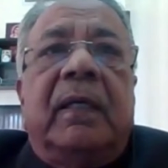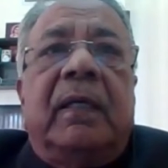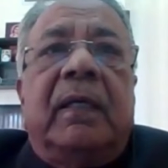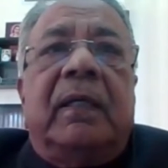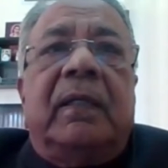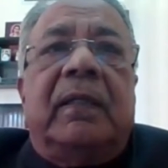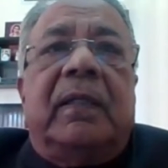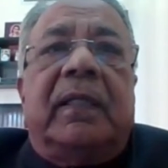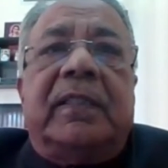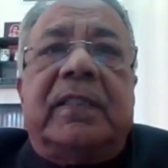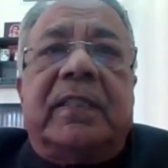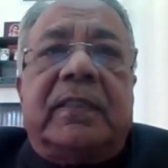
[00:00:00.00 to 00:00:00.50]

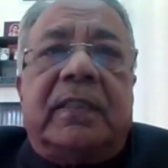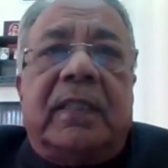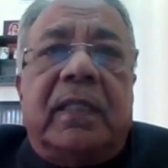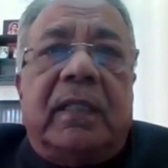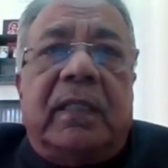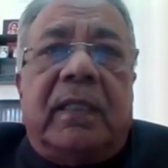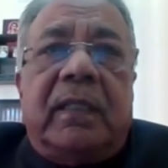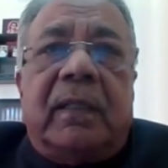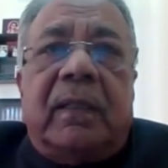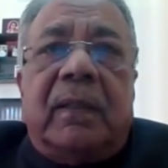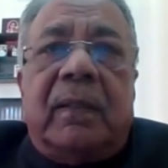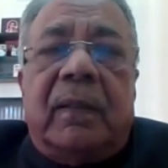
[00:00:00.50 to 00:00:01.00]
Digital
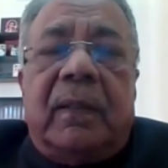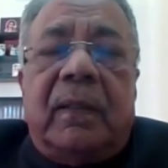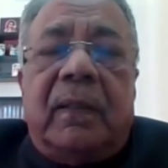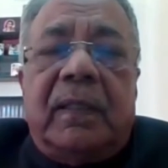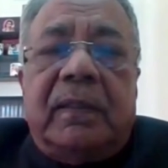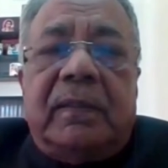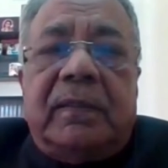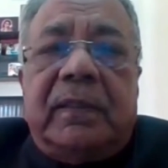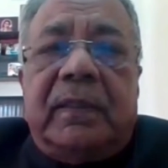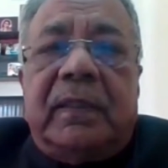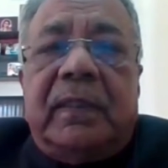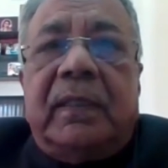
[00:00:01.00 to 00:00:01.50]

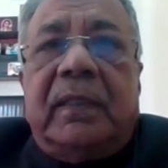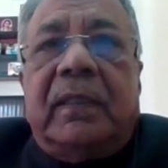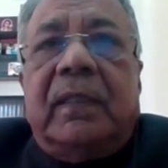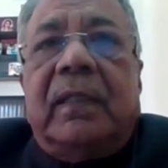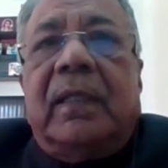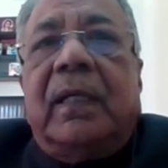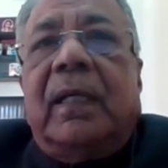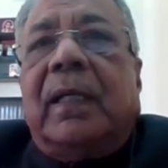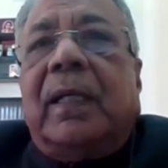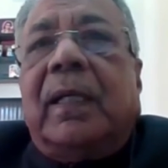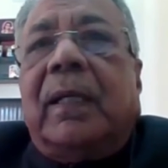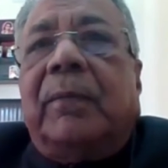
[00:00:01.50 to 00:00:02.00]
technology
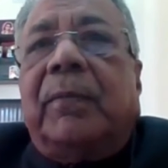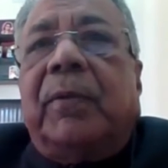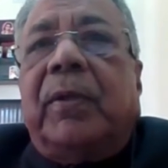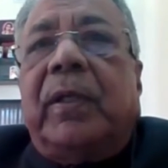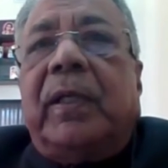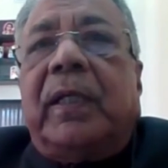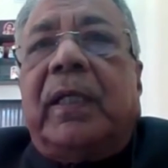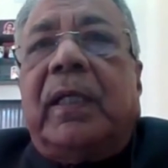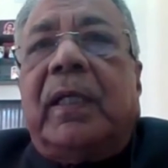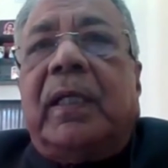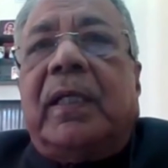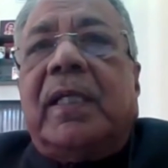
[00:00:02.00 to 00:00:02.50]
and
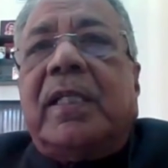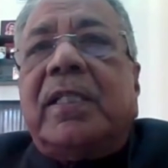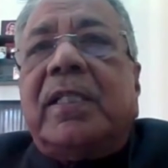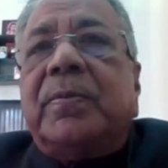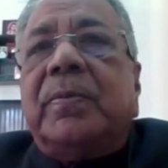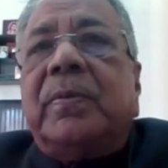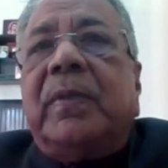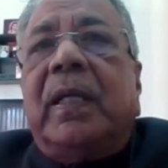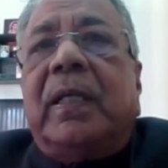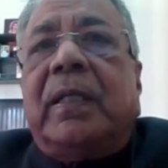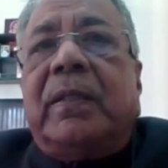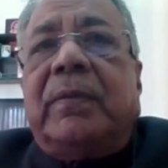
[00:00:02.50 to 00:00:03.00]
communication
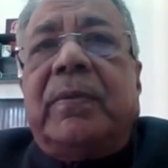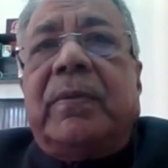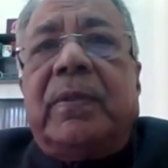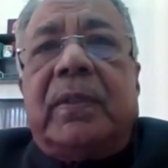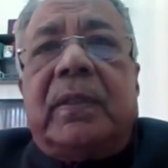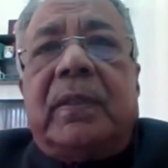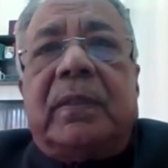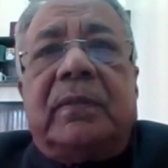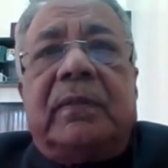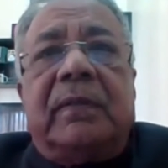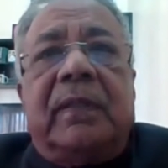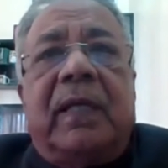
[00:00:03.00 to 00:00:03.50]

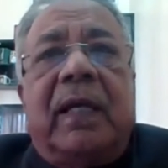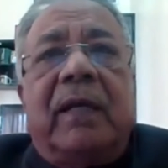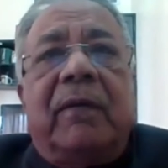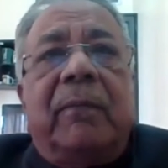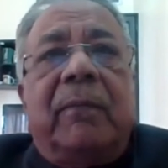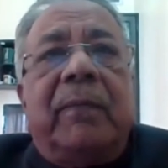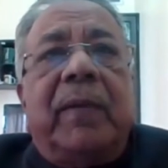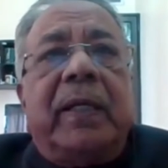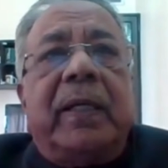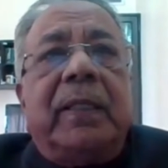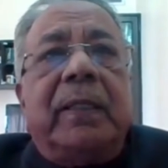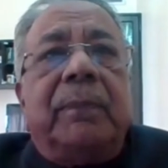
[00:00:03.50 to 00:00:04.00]
networks
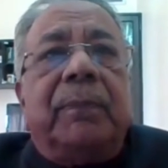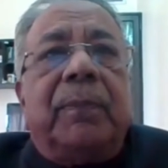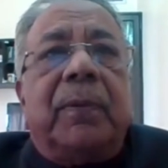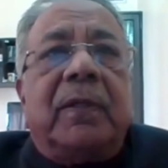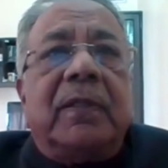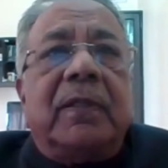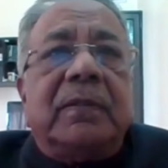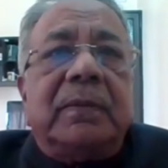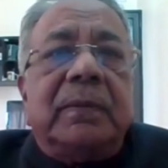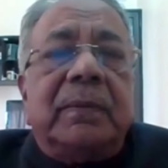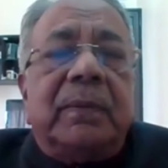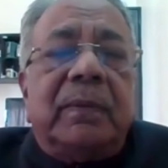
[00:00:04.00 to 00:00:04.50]
have made it
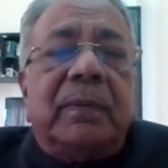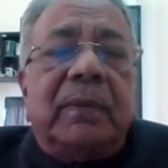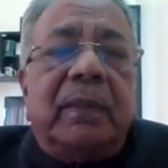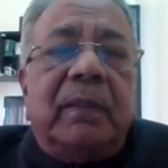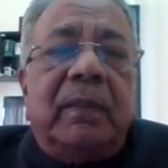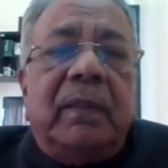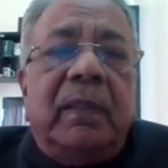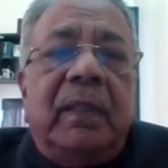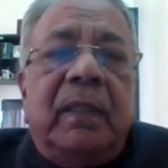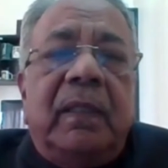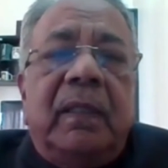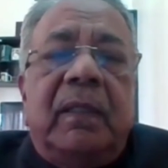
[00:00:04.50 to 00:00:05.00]
possible
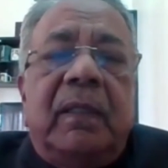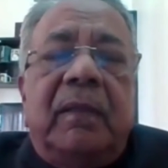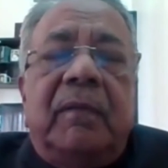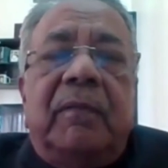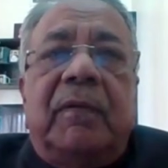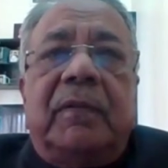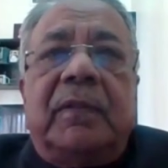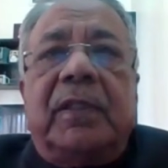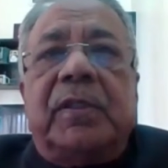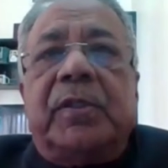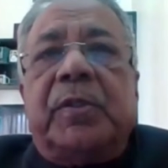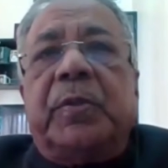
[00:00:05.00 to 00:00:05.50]

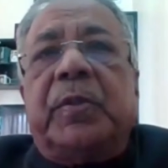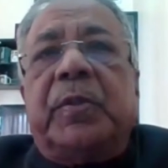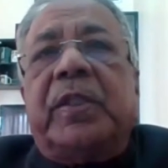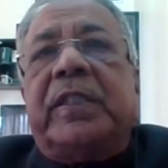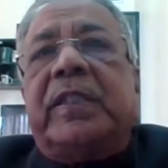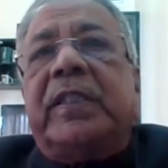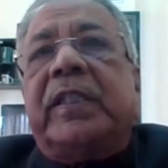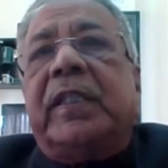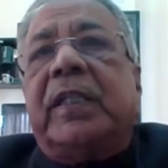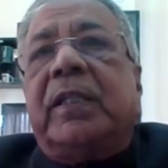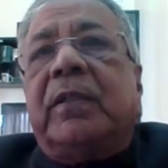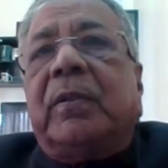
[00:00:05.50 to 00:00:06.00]
for the
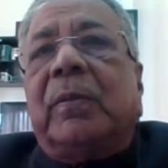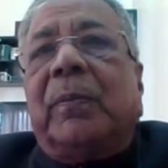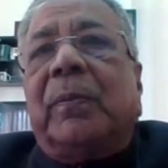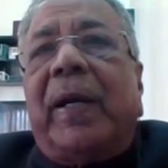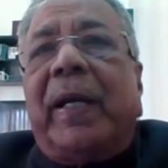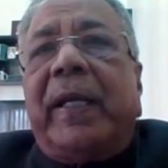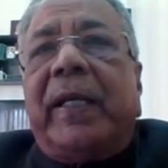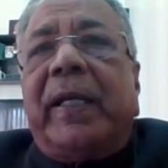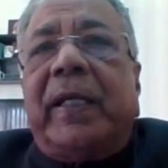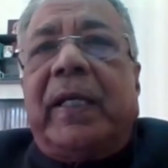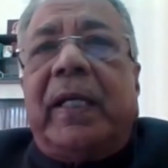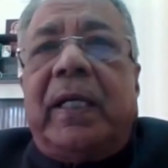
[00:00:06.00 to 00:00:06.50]
judiciary to
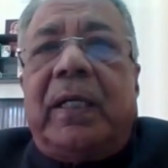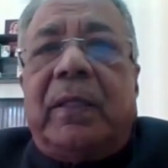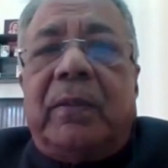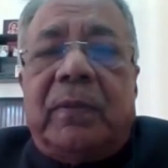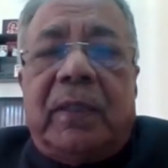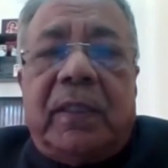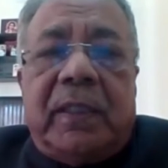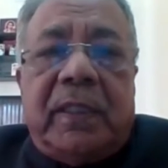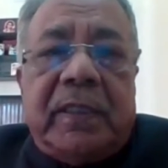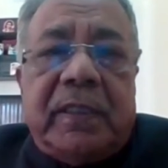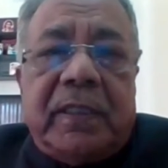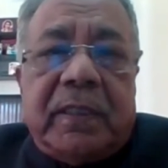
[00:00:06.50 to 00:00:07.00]
migrate to
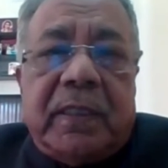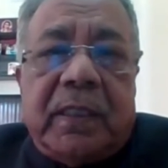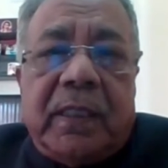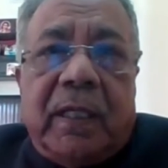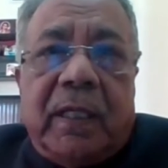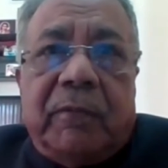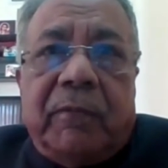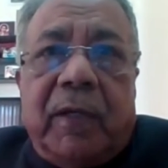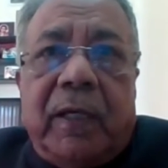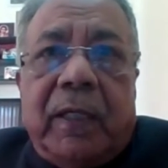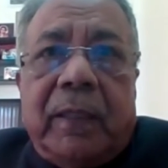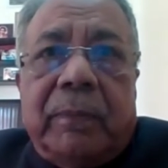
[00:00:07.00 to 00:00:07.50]
the digital
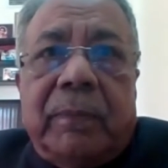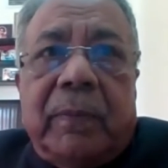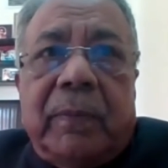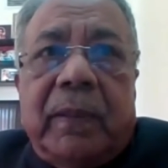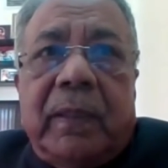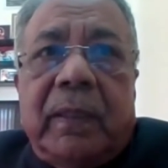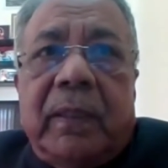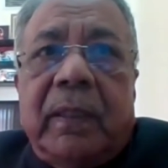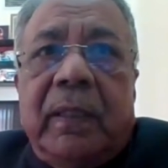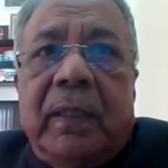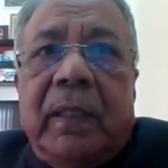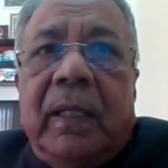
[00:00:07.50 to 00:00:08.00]

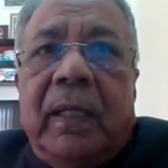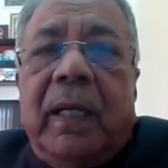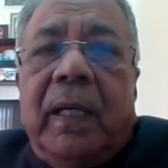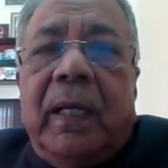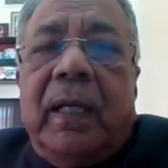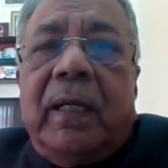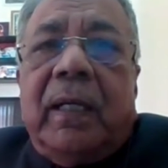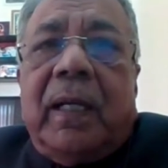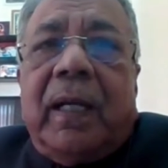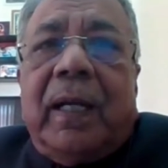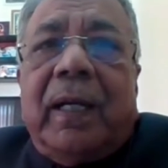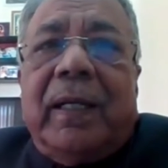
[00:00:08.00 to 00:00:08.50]
environment
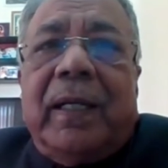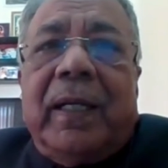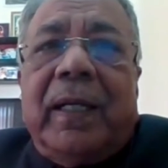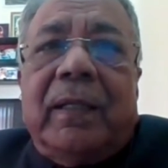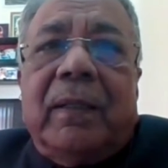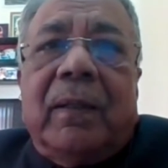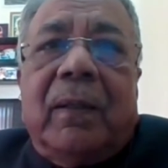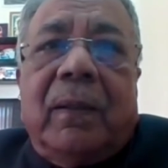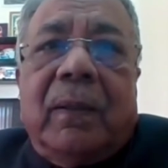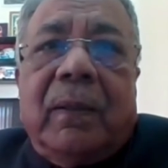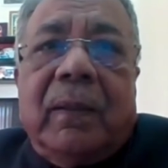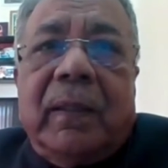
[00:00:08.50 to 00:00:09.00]
and
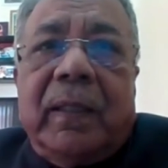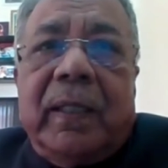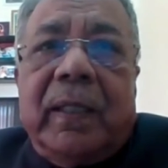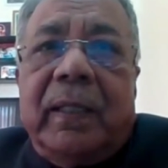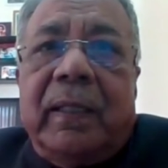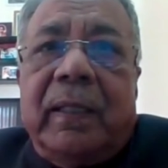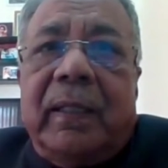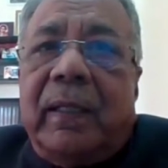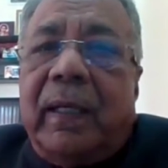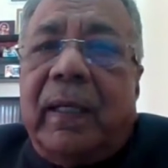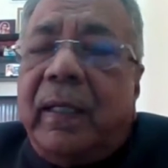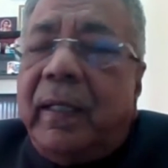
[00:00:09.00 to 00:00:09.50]
conduct
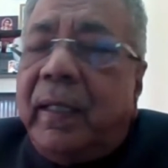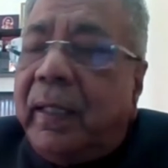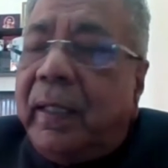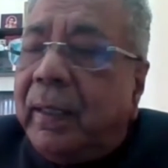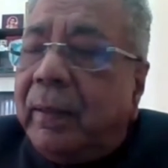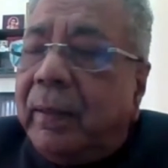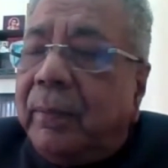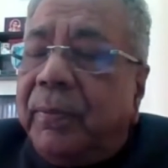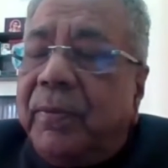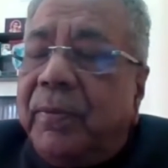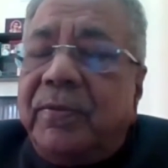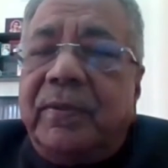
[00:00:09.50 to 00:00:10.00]
online trial
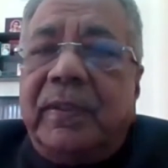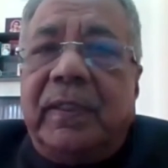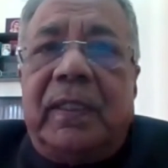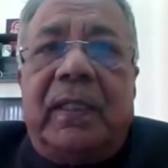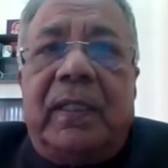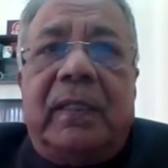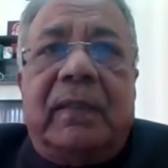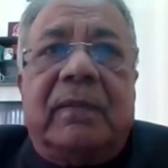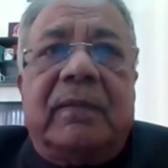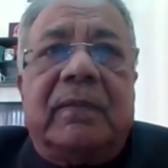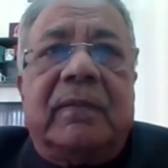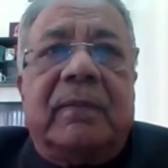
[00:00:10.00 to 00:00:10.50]
and
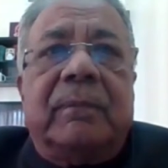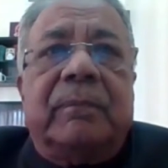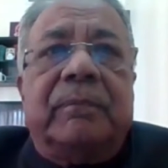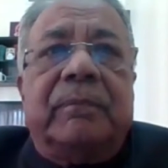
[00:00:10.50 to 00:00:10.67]
proceedings.